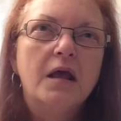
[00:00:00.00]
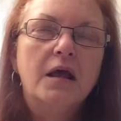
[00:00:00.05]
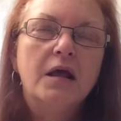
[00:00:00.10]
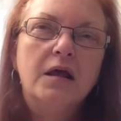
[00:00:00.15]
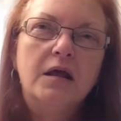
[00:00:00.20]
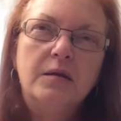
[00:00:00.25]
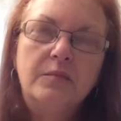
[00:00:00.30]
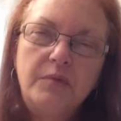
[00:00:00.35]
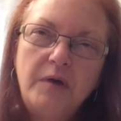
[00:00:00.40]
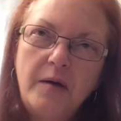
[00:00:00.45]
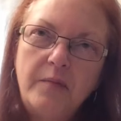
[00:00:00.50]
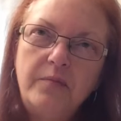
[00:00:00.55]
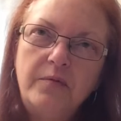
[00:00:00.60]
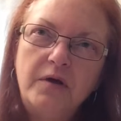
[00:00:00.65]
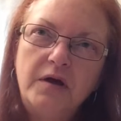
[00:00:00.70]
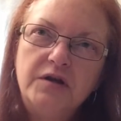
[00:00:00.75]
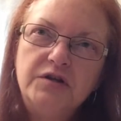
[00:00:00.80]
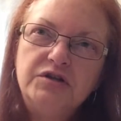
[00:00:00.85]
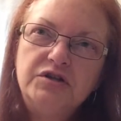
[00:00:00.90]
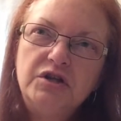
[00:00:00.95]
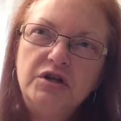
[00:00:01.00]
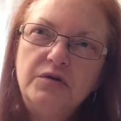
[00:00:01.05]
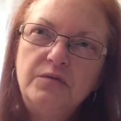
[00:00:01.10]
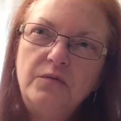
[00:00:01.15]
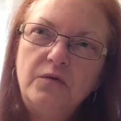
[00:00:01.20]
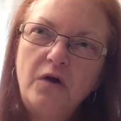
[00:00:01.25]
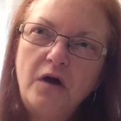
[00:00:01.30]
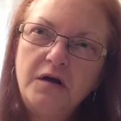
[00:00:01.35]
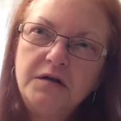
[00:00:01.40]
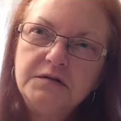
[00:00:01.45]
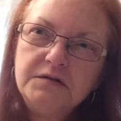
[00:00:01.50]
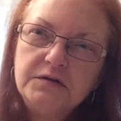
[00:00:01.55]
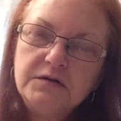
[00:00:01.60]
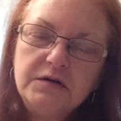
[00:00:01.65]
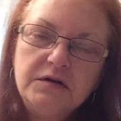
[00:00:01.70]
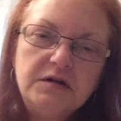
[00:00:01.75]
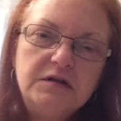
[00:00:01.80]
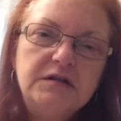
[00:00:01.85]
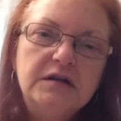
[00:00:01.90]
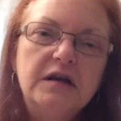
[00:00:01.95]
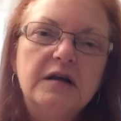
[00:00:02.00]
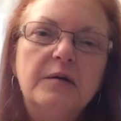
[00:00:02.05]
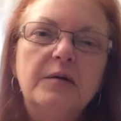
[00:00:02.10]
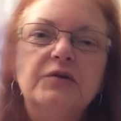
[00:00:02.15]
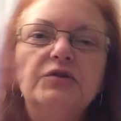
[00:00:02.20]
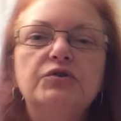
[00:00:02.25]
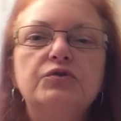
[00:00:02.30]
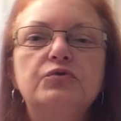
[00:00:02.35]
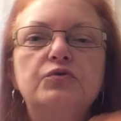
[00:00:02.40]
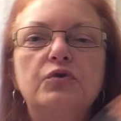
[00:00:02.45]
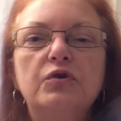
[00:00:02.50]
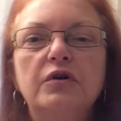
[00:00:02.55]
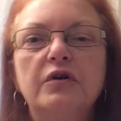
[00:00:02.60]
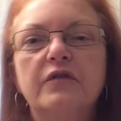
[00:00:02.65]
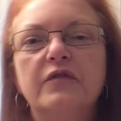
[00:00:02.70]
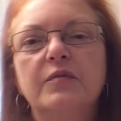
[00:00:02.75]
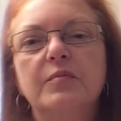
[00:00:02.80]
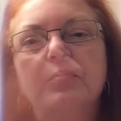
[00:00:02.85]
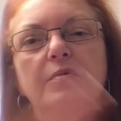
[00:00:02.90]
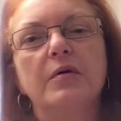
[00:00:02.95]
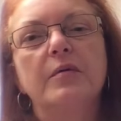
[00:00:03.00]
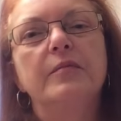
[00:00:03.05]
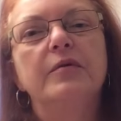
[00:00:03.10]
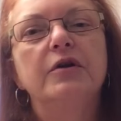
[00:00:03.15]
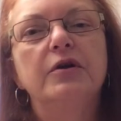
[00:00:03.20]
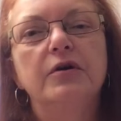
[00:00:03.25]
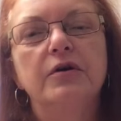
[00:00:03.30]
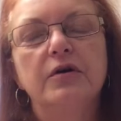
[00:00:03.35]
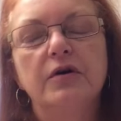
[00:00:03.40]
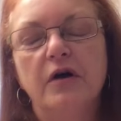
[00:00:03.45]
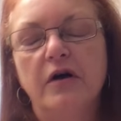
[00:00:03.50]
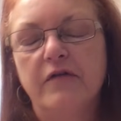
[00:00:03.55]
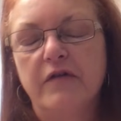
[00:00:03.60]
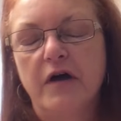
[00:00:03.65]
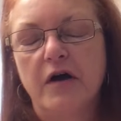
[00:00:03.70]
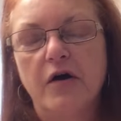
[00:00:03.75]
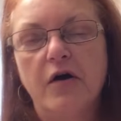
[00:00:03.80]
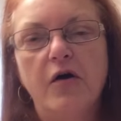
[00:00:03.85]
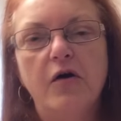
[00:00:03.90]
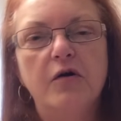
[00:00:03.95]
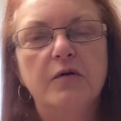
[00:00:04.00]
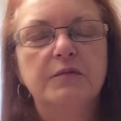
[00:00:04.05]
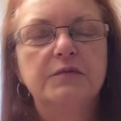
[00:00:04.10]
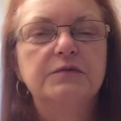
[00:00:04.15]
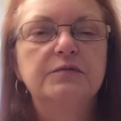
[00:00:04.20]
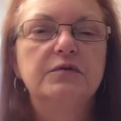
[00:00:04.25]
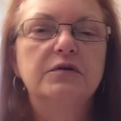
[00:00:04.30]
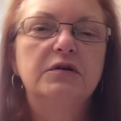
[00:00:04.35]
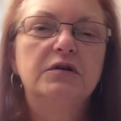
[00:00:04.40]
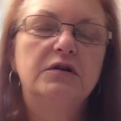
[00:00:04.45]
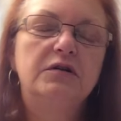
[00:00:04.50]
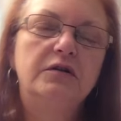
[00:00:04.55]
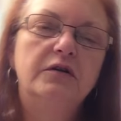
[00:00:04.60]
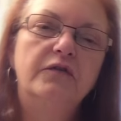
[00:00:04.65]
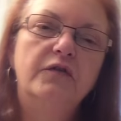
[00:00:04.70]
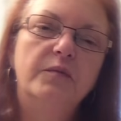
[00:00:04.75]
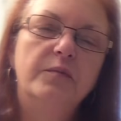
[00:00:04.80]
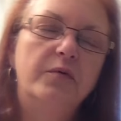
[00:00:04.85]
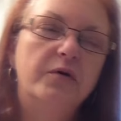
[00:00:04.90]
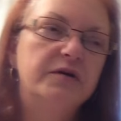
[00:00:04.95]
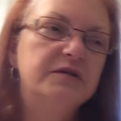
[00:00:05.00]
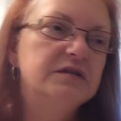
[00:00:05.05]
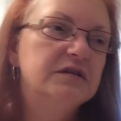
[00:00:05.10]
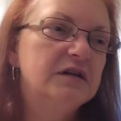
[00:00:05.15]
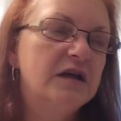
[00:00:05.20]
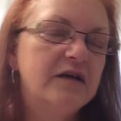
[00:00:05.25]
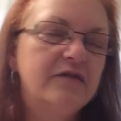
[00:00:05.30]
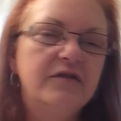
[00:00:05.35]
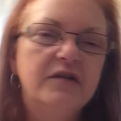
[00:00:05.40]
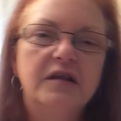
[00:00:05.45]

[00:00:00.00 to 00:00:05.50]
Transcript: in preparation. We're also going to take our tour of the perimeter of our homes. We're going to look for poison ivy,